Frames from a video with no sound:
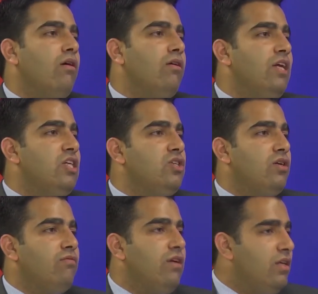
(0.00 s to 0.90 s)

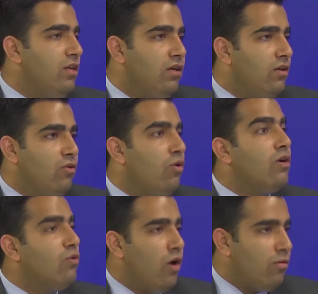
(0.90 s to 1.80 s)
nature very
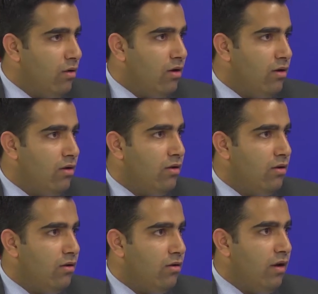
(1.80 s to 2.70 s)
not normal,
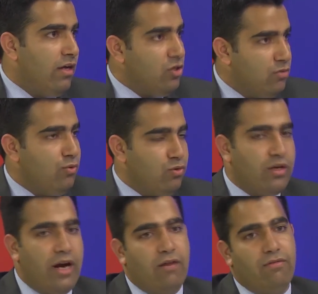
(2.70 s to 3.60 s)
a
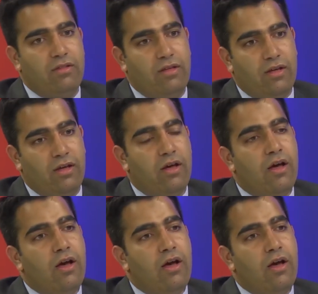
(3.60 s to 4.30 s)
disputed kind of a thing.